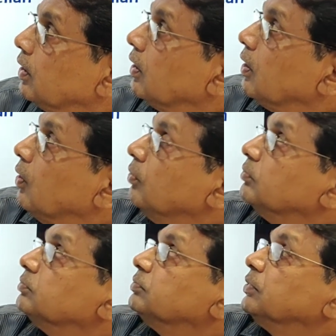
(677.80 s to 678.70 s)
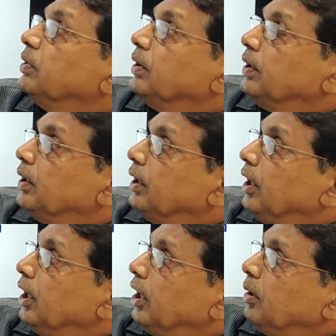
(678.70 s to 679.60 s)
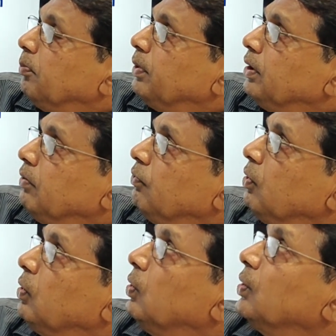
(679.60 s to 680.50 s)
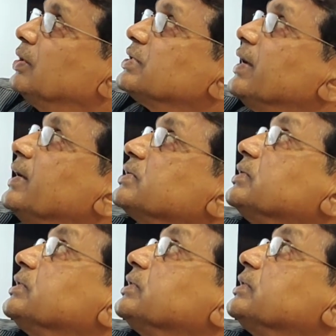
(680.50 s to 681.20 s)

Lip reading: Now, ABO locus has